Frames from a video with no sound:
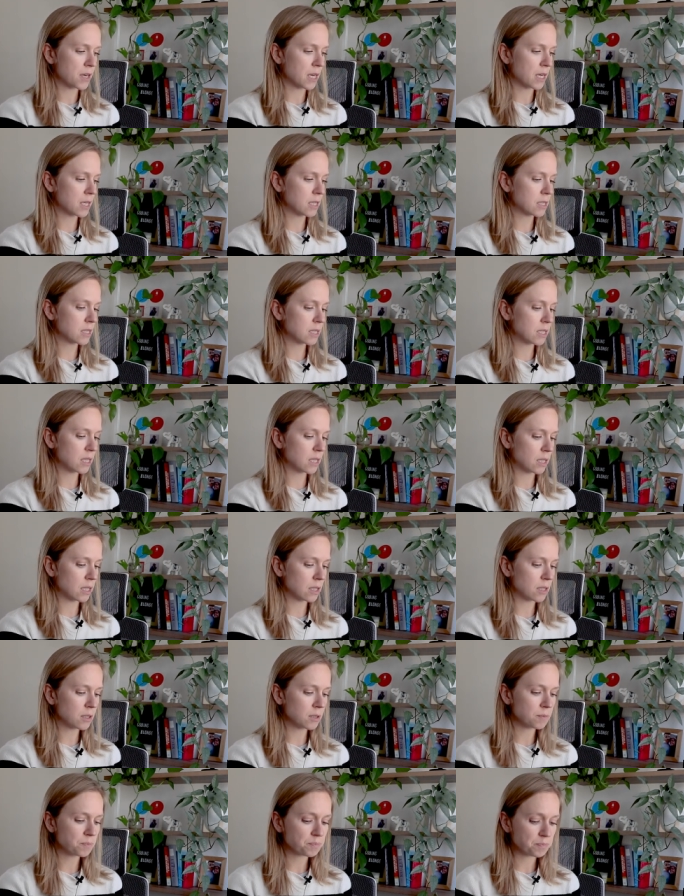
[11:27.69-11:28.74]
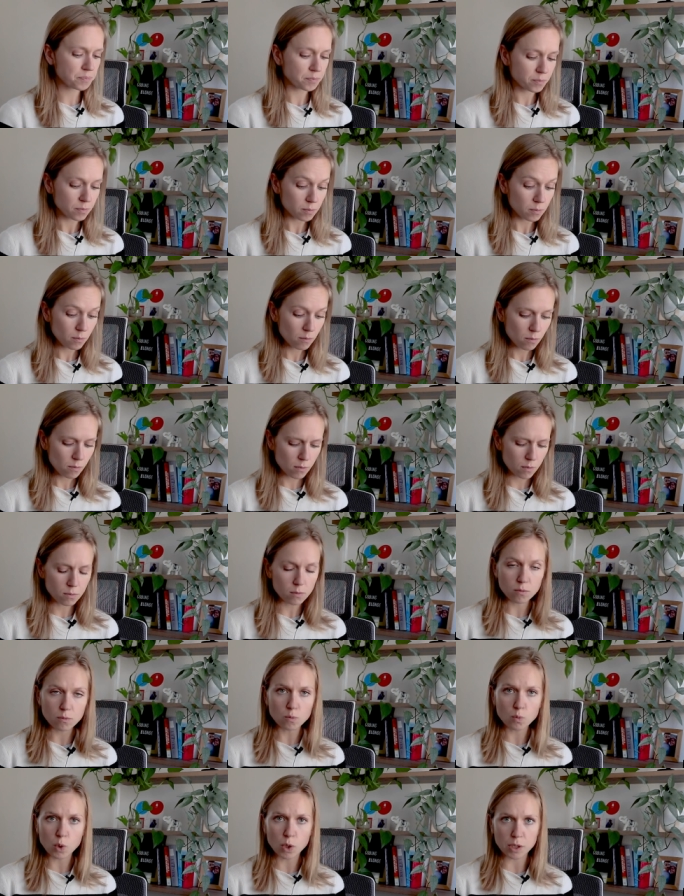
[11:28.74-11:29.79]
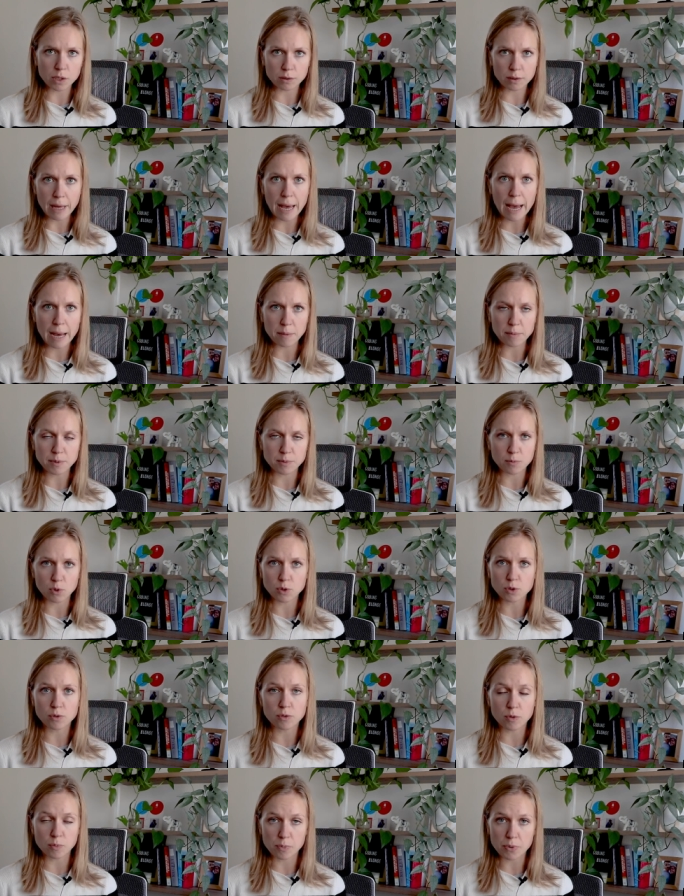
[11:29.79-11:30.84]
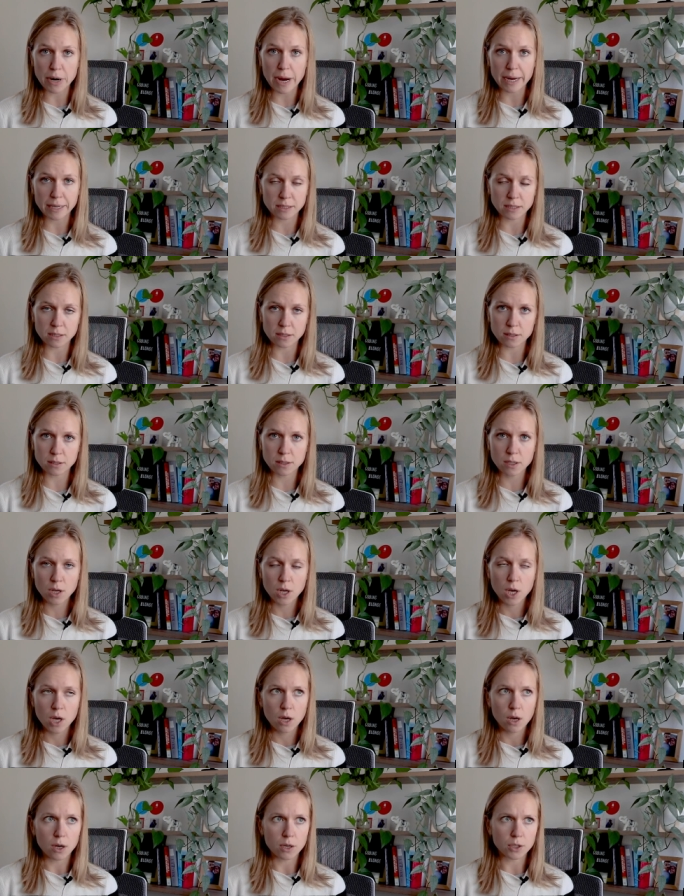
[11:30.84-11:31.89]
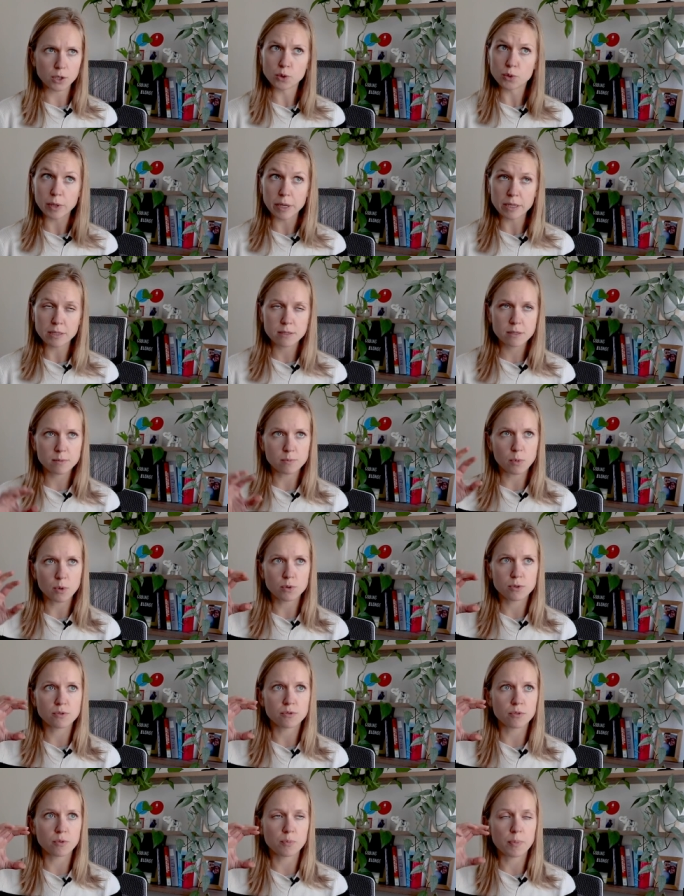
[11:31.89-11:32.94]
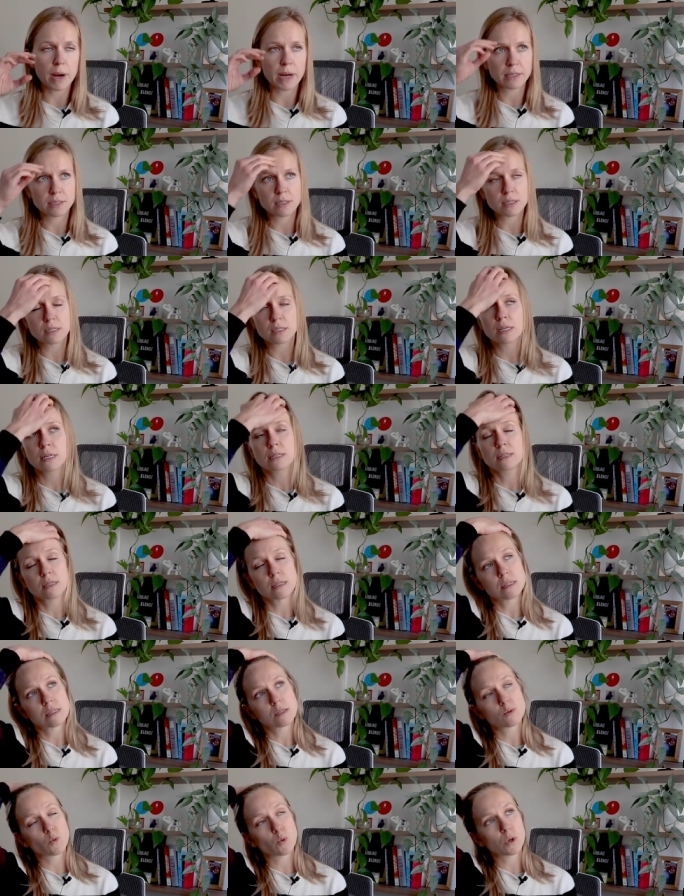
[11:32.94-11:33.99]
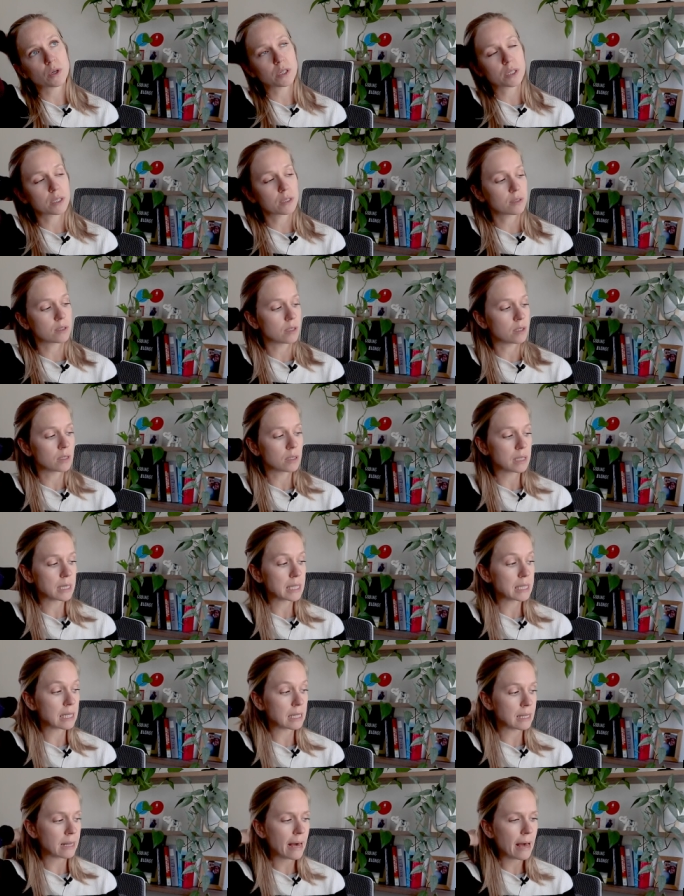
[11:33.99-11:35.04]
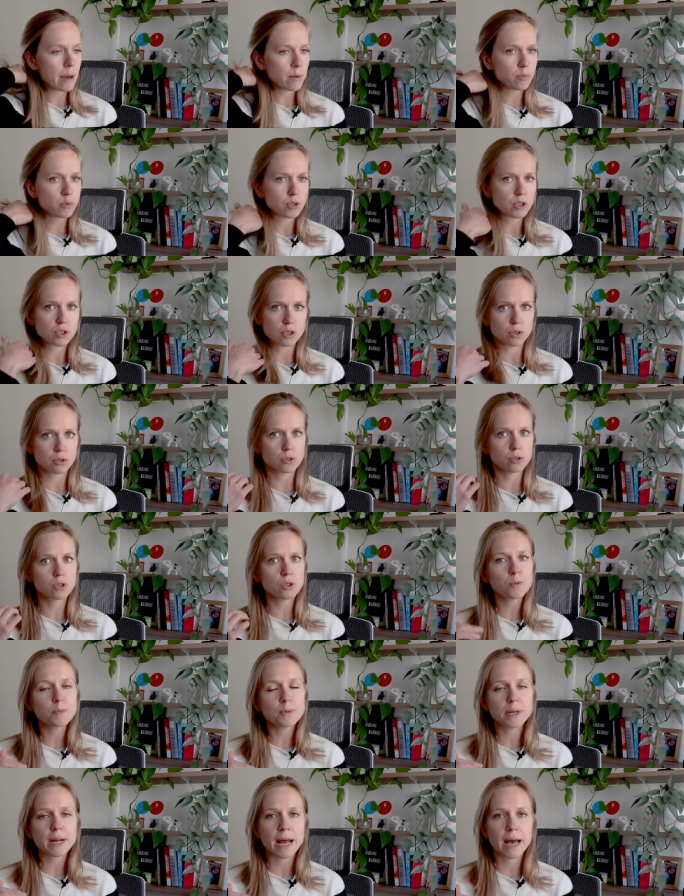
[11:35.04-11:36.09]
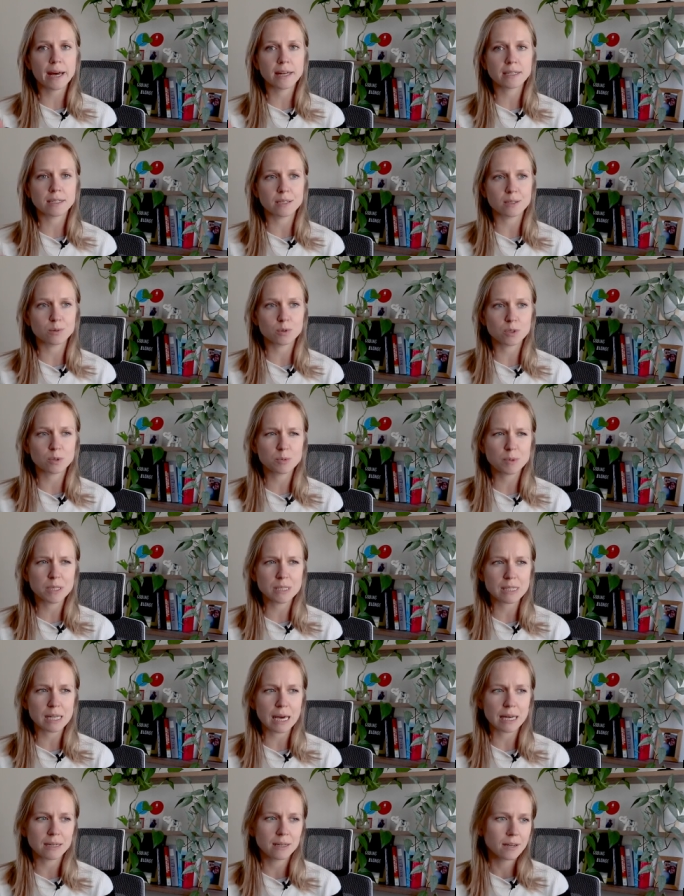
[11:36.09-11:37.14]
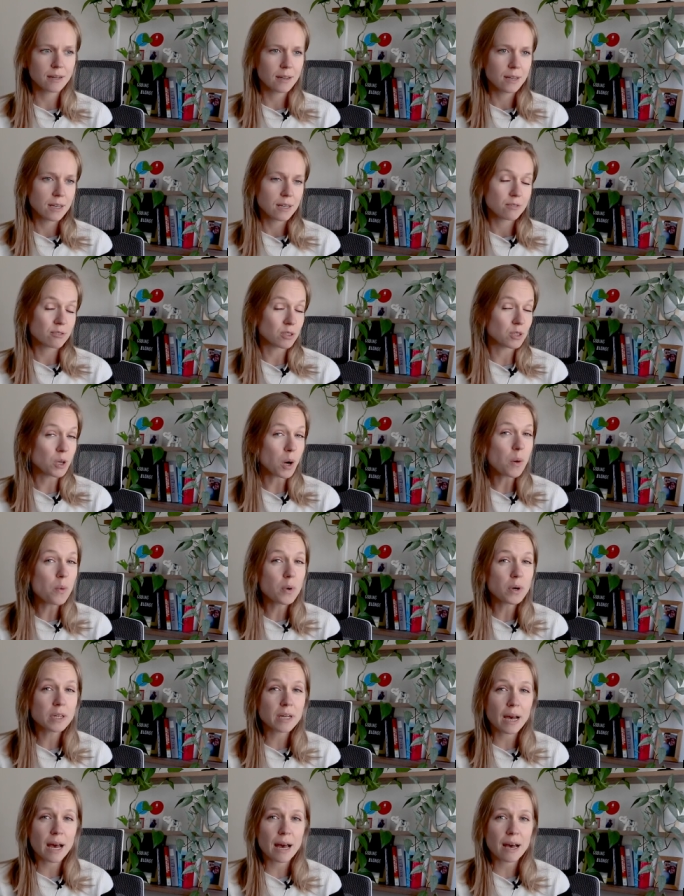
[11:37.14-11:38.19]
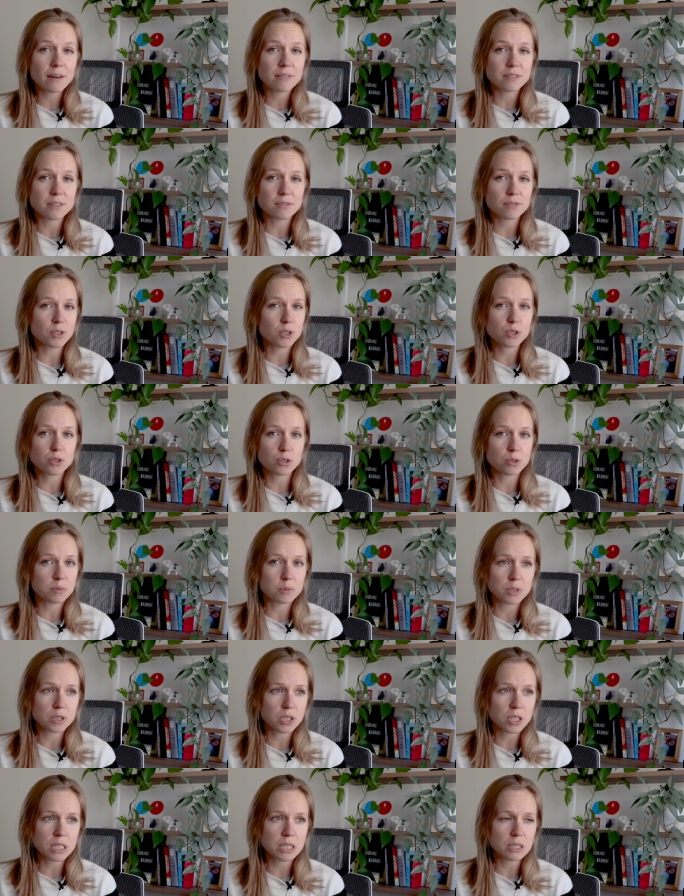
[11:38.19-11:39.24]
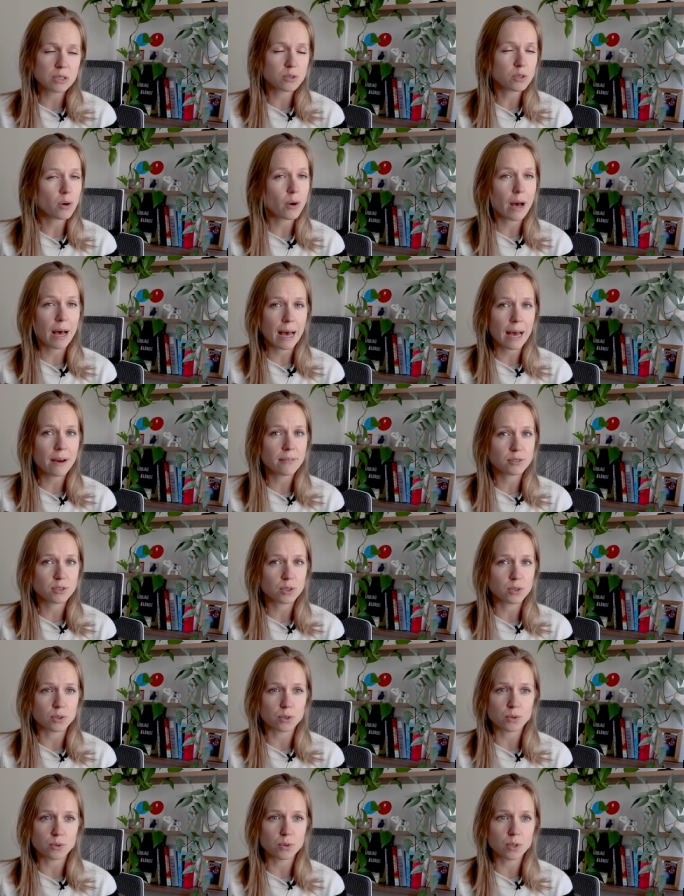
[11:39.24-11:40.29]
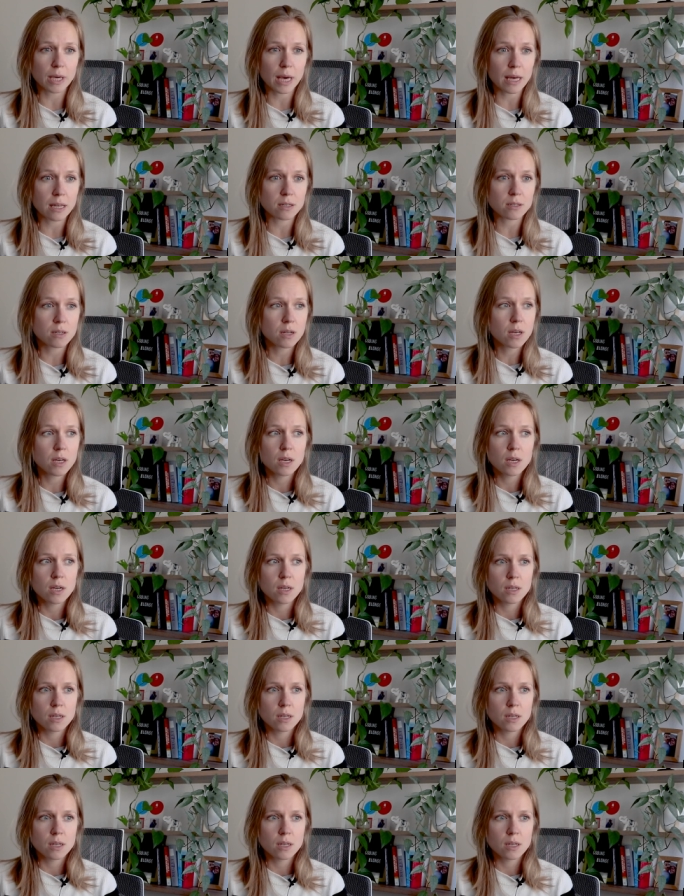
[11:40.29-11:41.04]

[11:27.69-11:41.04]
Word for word: things here were labs, most of the practice units, most of the practice lessons were in the lab, which is super handy, which means that if you don't want to have a virtual machine, you don't have to. You get